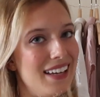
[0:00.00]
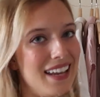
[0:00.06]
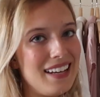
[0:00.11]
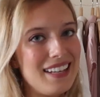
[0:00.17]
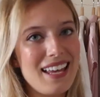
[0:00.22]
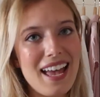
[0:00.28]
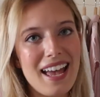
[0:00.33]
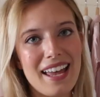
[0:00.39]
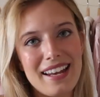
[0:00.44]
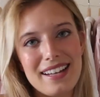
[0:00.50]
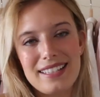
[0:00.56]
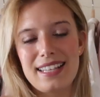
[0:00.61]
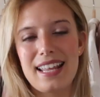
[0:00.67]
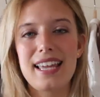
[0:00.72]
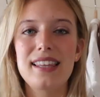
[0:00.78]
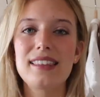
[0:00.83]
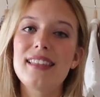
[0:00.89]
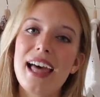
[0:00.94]
and yeah, it's
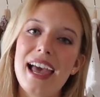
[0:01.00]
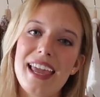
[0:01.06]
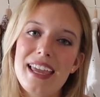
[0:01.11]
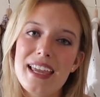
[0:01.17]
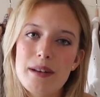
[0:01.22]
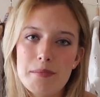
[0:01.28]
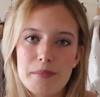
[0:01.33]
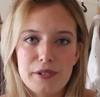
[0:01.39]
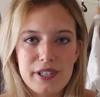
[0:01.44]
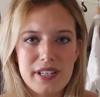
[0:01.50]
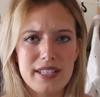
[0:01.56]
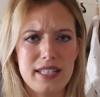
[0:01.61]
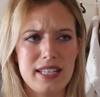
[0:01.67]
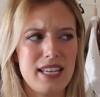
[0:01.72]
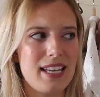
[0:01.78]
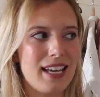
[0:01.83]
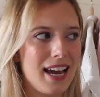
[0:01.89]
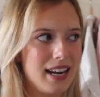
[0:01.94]
like light and
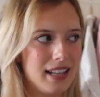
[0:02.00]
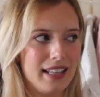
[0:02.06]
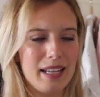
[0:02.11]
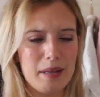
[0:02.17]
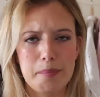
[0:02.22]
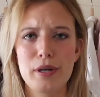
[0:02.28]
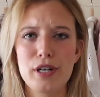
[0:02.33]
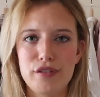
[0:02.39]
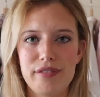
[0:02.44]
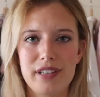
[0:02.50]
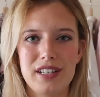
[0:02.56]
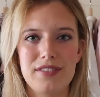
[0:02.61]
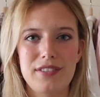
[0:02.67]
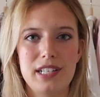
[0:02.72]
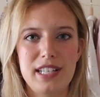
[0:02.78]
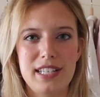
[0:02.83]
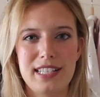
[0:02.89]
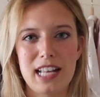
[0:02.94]
breezy, kind of like perfect
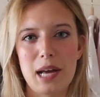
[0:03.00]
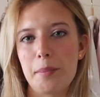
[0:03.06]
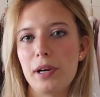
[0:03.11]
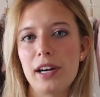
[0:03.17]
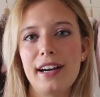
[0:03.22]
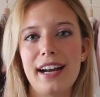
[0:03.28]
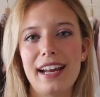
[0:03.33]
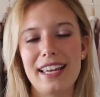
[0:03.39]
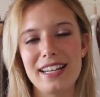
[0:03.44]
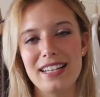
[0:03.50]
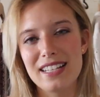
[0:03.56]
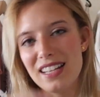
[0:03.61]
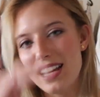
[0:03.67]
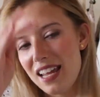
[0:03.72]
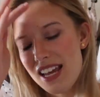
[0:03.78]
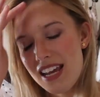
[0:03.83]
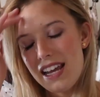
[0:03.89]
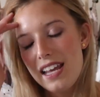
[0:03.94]
for the summer. I could,
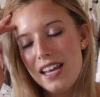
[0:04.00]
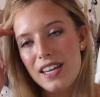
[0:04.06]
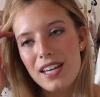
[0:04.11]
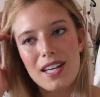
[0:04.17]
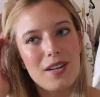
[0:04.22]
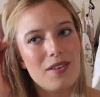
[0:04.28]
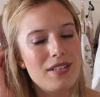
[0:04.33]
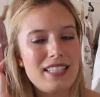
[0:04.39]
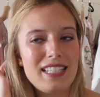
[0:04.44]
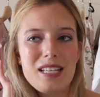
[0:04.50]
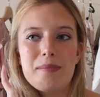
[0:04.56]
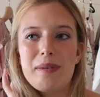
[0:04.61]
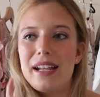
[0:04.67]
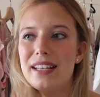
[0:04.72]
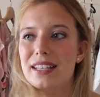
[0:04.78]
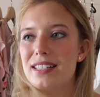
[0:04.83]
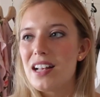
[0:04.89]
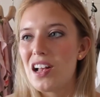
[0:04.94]
you know, see
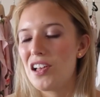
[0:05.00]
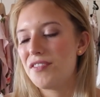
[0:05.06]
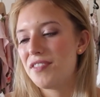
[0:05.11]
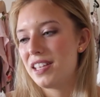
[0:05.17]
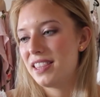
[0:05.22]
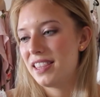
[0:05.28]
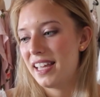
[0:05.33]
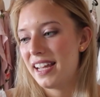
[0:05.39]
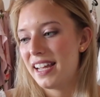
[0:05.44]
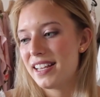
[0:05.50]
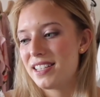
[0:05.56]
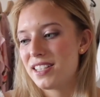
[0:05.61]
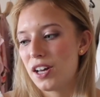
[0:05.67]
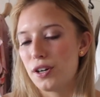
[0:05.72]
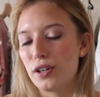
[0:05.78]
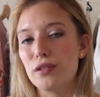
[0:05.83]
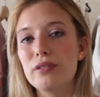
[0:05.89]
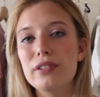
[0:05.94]
myself in this
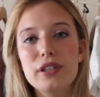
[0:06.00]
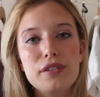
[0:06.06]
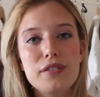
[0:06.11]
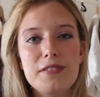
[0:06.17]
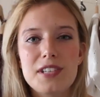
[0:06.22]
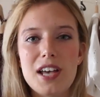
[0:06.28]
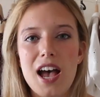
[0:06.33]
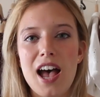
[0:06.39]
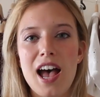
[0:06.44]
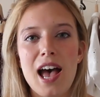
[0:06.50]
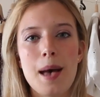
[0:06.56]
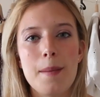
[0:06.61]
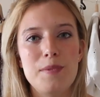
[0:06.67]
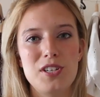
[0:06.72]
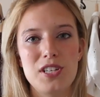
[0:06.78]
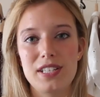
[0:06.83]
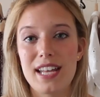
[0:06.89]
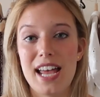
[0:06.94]
on a
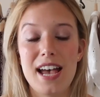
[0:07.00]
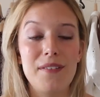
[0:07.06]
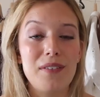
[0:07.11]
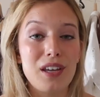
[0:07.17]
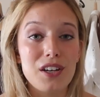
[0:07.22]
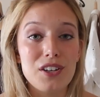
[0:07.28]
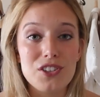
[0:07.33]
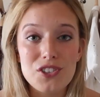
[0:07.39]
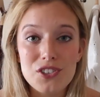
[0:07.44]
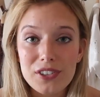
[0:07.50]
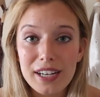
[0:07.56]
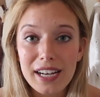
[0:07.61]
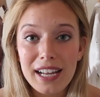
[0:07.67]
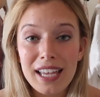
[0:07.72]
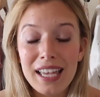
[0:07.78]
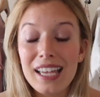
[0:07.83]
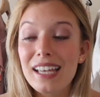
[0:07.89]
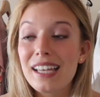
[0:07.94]
rooftop, just having a
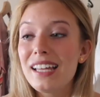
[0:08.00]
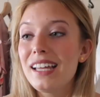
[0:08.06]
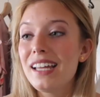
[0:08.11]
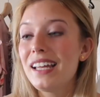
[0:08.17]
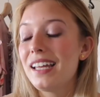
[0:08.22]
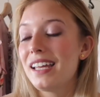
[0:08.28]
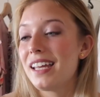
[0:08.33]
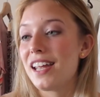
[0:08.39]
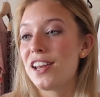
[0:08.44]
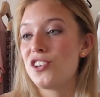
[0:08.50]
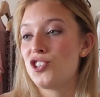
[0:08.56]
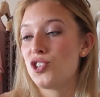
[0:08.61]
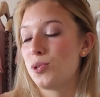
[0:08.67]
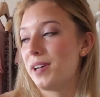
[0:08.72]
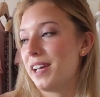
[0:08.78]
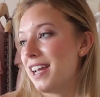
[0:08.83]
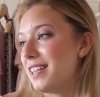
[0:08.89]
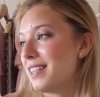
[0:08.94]
drink,
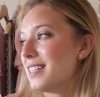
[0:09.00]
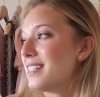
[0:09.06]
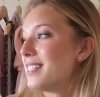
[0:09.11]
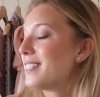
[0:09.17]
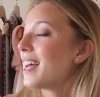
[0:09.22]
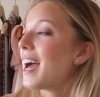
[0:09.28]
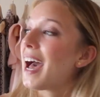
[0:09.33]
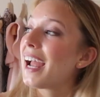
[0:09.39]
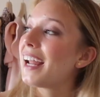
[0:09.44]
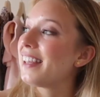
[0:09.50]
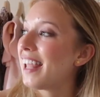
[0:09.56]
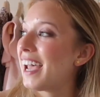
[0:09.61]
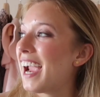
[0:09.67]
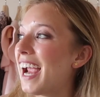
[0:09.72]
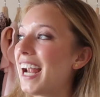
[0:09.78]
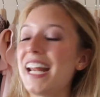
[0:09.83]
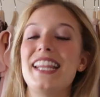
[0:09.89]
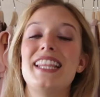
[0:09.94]
enjoying the
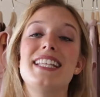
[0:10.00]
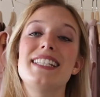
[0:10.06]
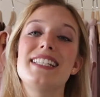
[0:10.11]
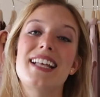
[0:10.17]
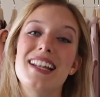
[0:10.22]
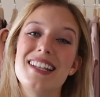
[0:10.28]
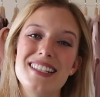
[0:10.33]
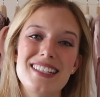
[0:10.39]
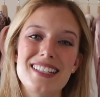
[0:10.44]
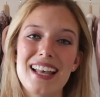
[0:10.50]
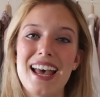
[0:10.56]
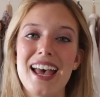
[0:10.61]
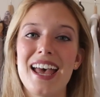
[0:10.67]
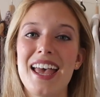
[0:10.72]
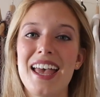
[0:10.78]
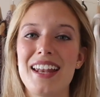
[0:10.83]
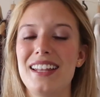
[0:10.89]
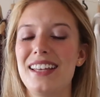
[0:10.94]
skyline and the
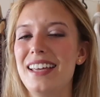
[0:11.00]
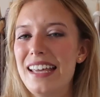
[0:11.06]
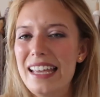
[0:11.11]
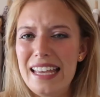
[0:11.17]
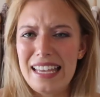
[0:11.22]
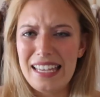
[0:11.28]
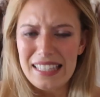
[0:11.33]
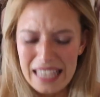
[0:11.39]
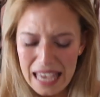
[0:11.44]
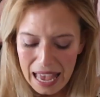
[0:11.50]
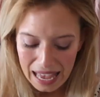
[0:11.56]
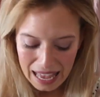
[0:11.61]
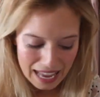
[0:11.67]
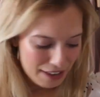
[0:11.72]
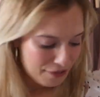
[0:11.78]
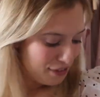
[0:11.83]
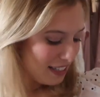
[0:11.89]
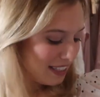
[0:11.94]
sunset. Yeah,
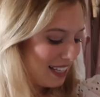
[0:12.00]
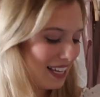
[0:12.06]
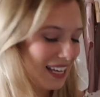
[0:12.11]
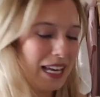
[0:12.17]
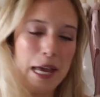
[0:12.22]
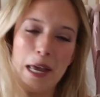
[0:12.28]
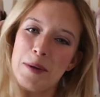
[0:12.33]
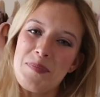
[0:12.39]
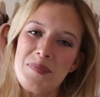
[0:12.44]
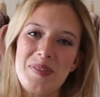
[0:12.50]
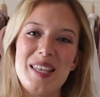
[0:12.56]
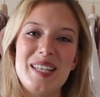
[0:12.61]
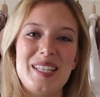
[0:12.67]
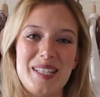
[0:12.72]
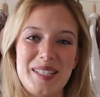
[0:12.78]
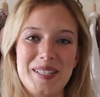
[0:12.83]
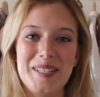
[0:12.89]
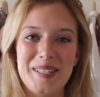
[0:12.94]
I feel like
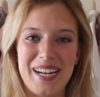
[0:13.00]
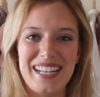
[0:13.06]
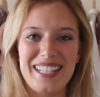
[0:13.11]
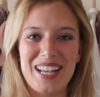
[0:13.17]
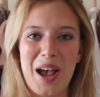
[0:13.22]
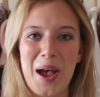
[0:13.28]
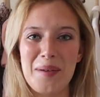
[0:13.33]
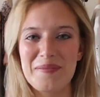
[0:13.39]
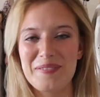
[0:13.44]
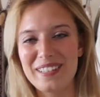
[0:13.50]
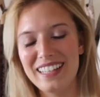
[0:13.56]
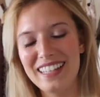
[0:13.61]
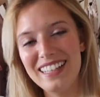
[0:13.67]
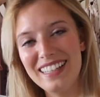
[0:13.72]
this is a great top.